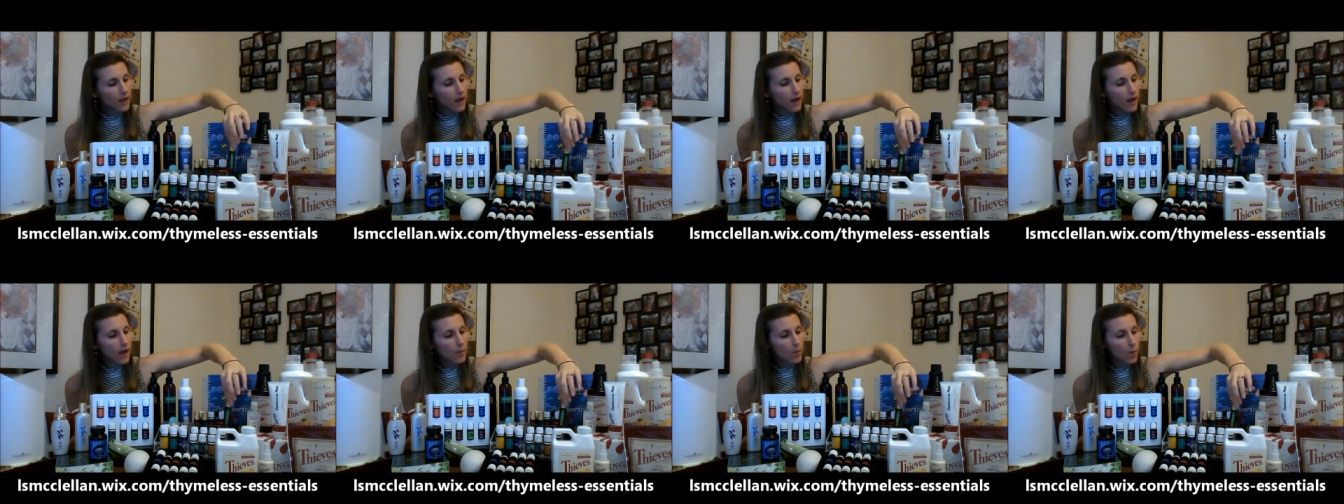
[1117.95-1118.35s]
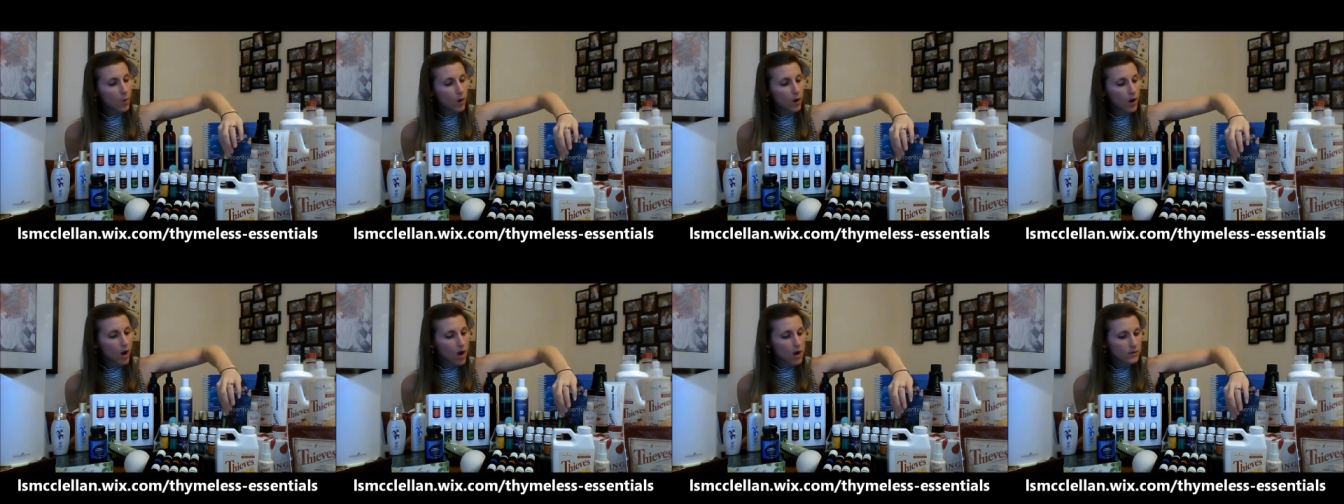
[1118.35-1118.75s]

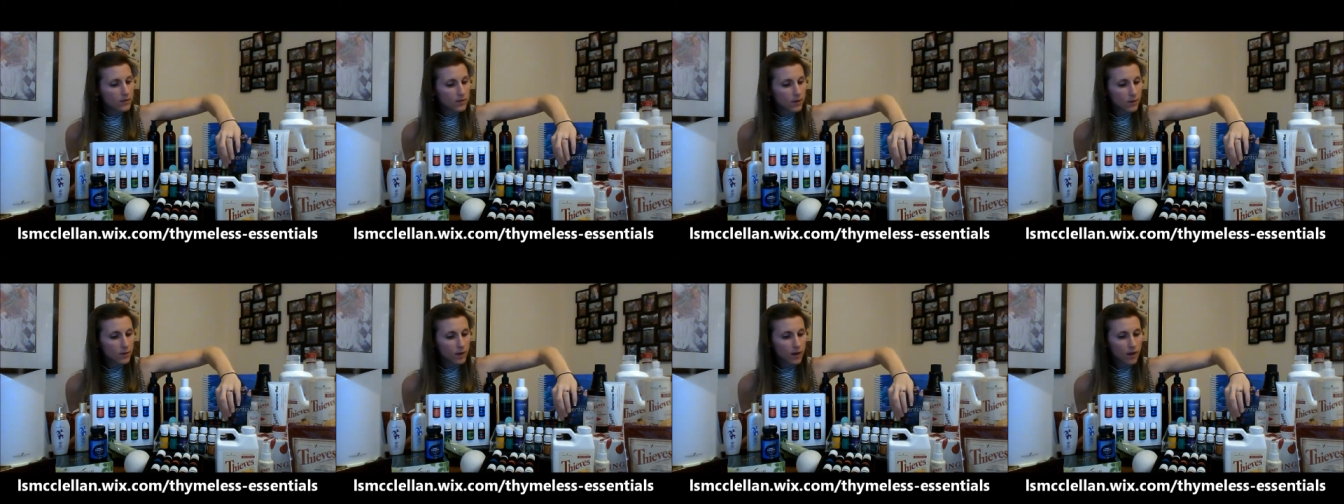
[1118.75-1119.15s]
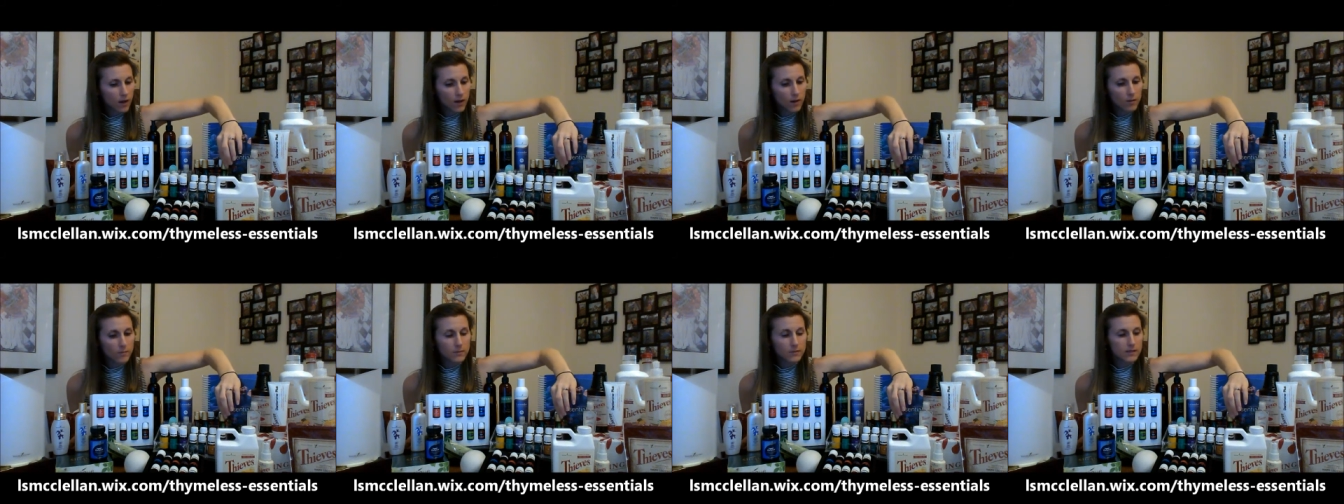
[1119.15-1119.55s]
or it also
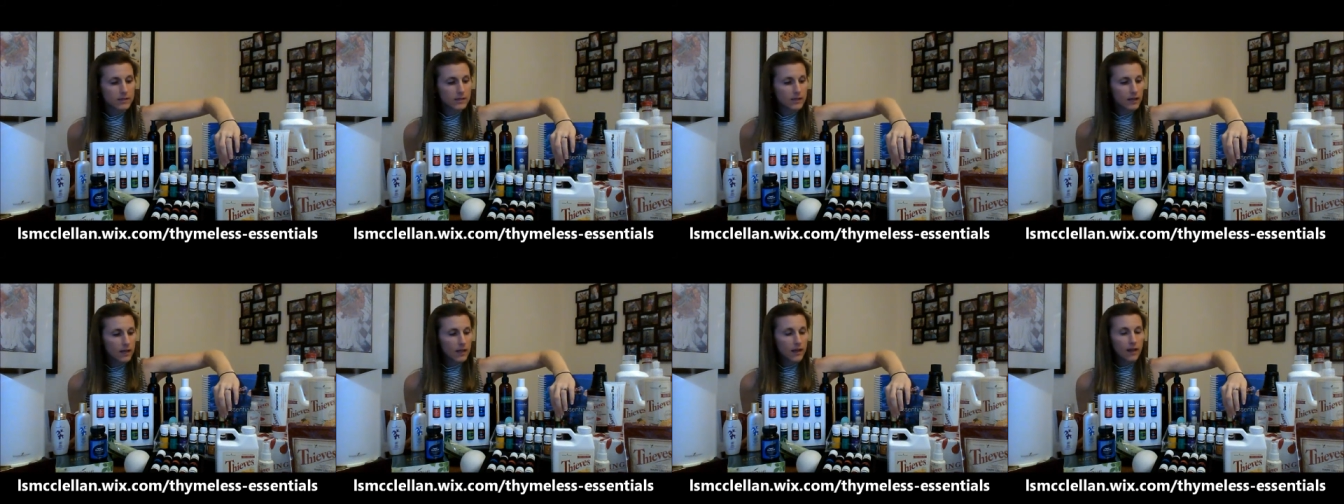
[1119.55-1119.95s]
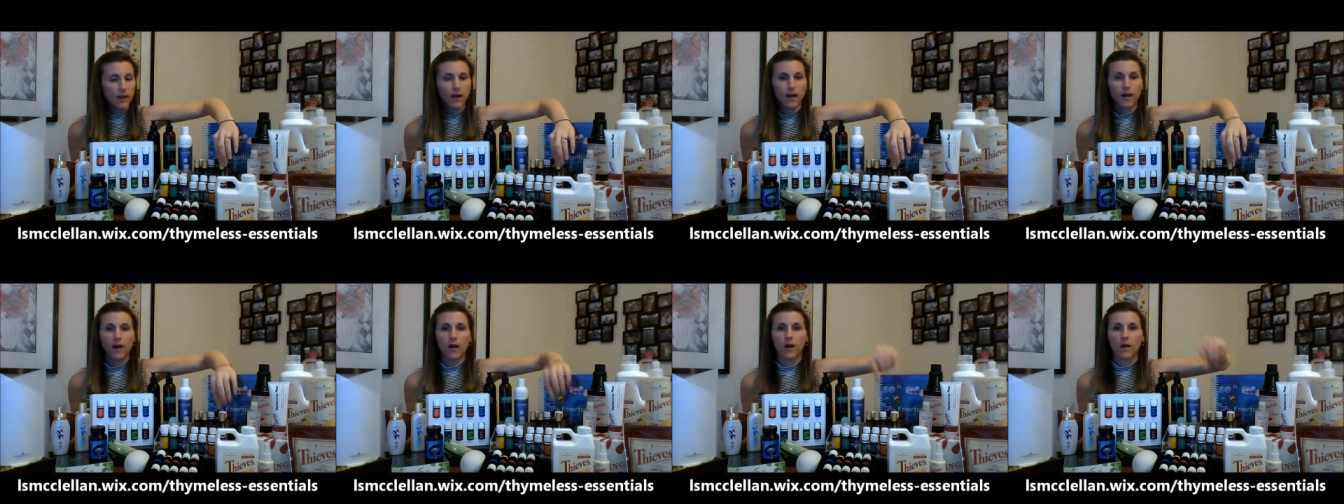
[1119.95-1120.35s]
comes
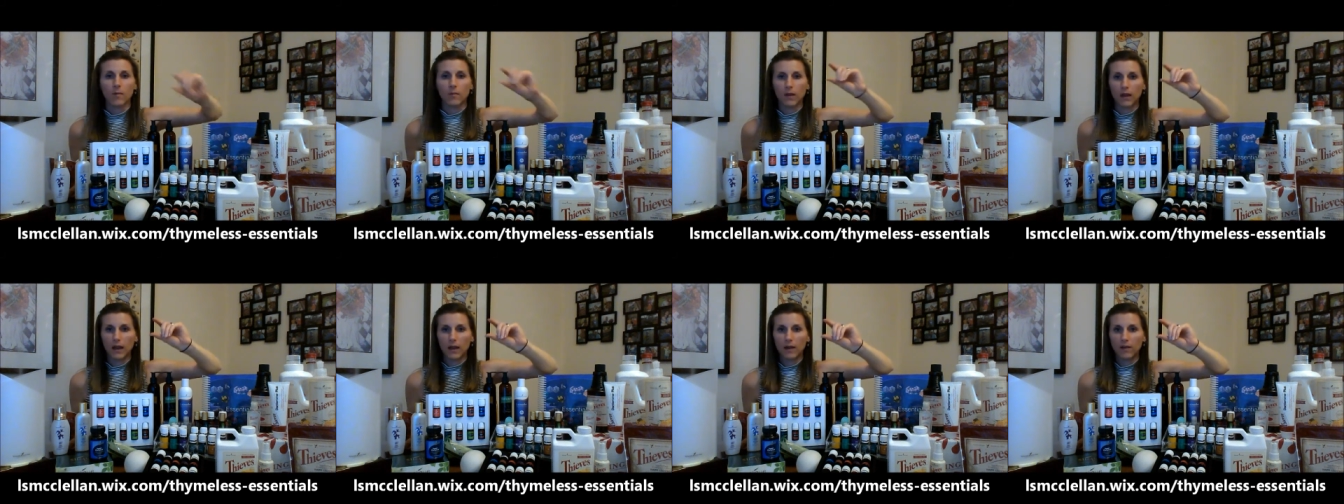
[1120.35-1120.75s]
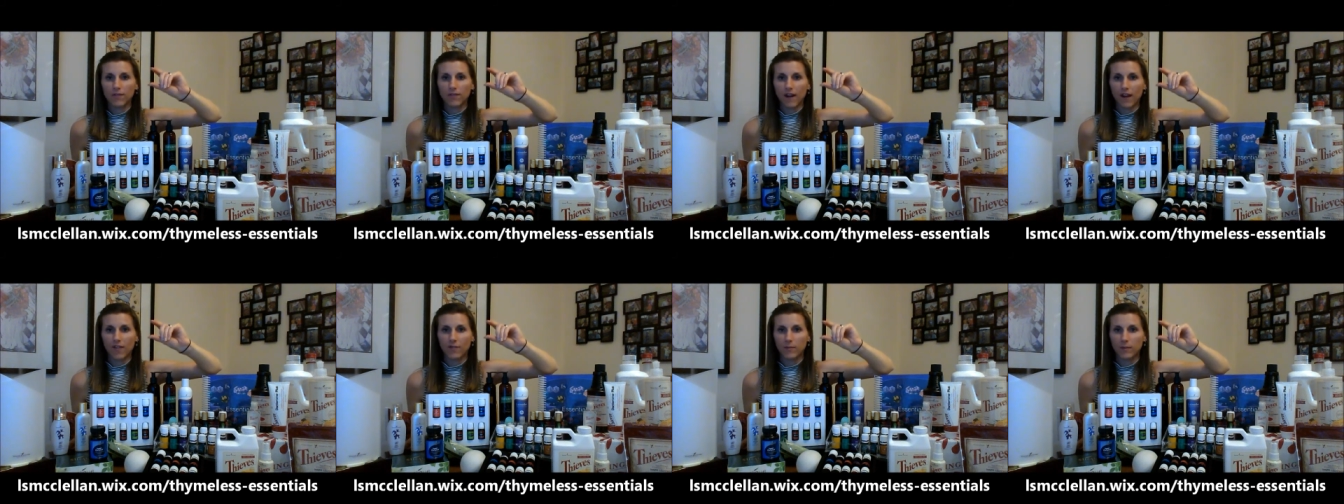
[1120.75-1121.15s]
in a
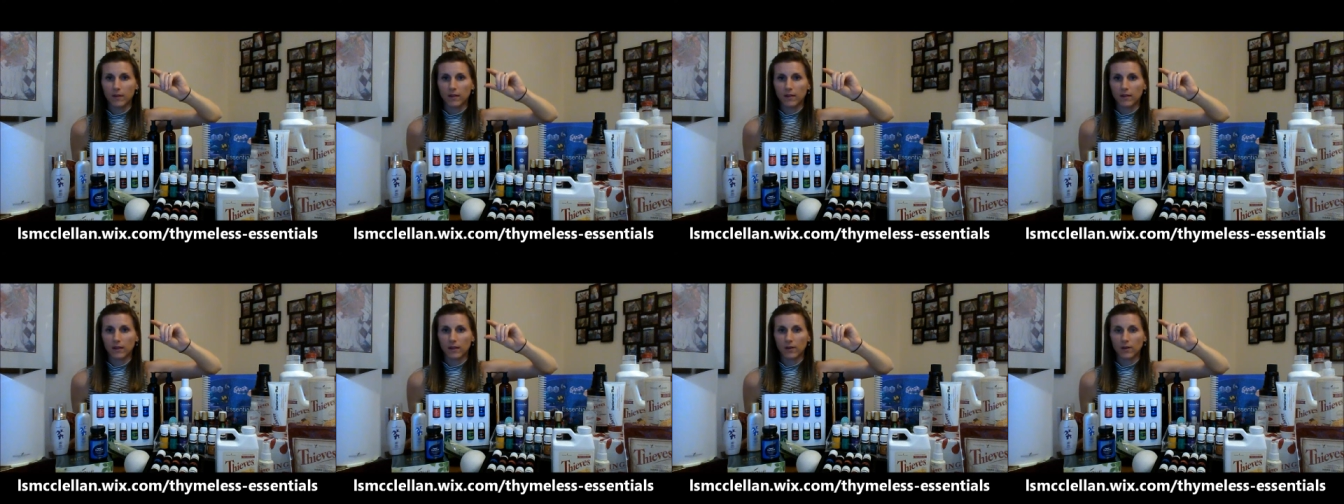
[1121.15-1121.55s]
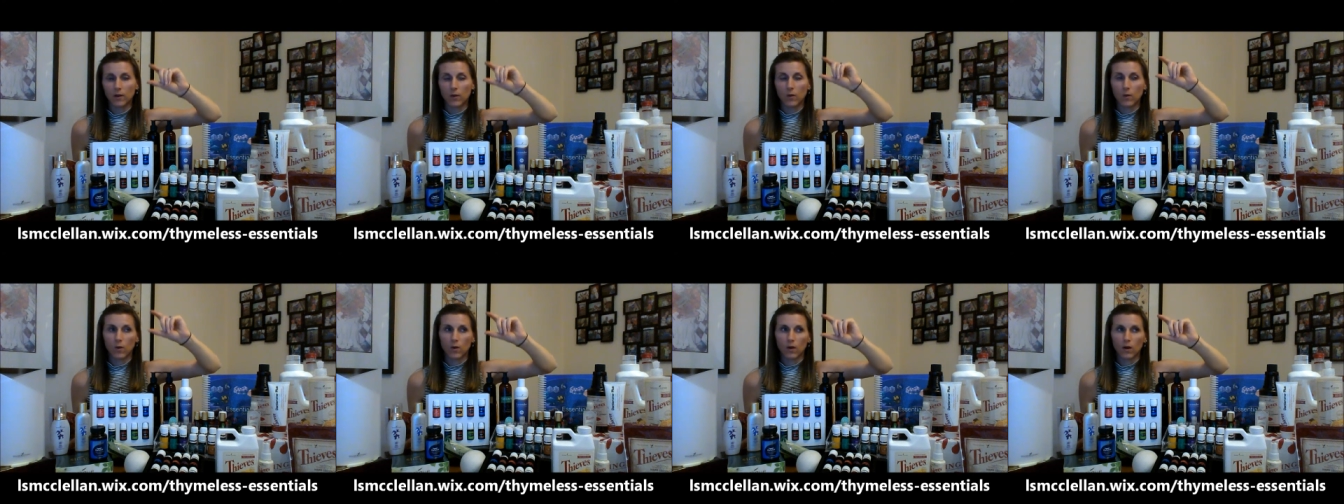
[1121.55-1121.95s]
5
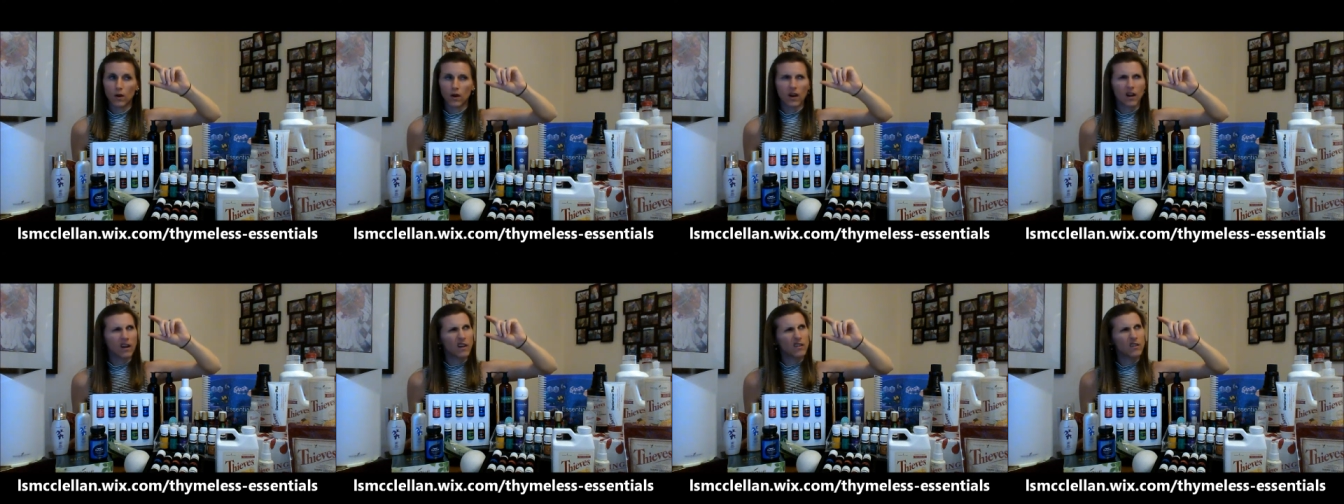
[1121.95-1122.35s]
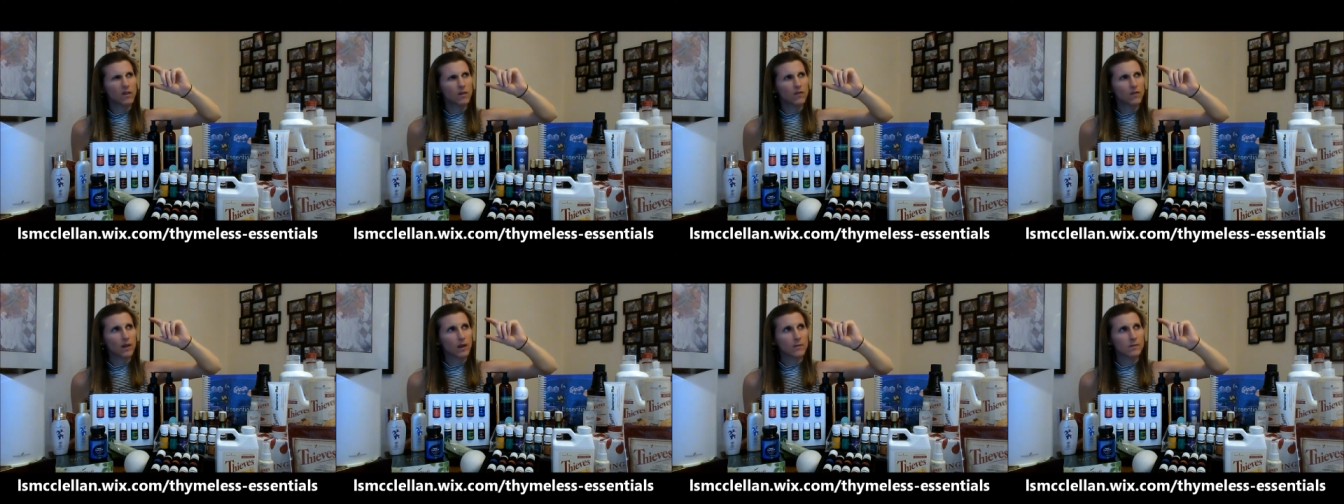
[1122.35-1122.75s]
milliliter, or I don't know
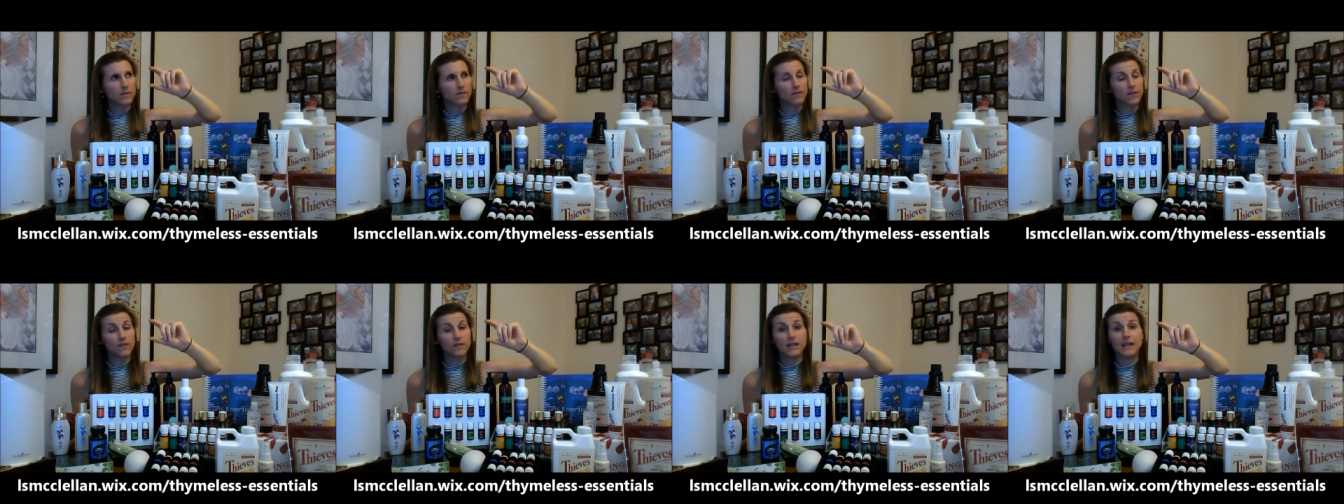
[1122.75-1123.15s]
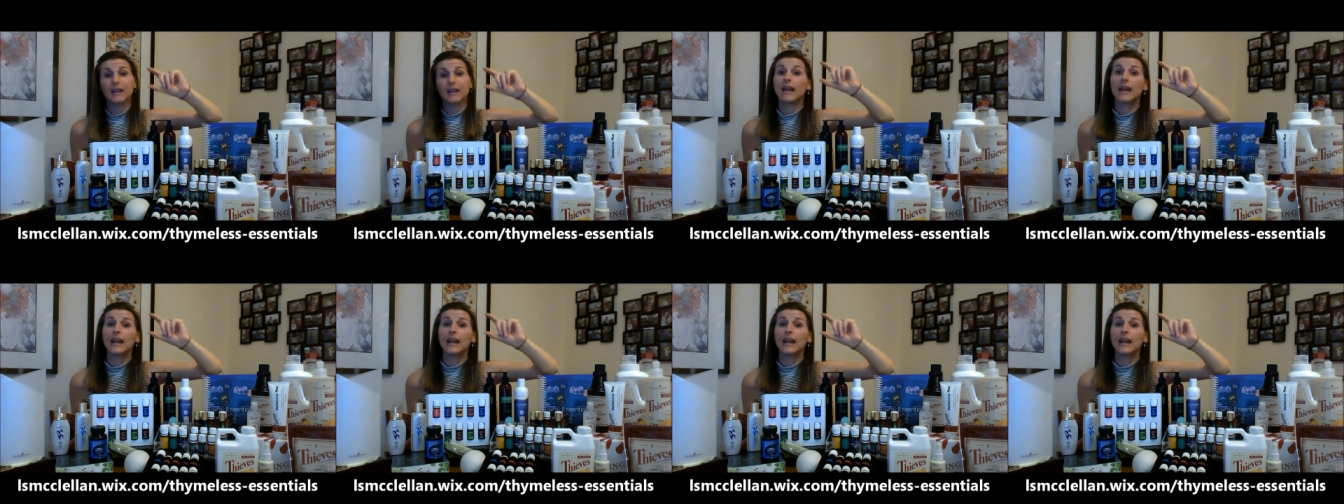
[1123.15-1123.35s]
if it comes in 15.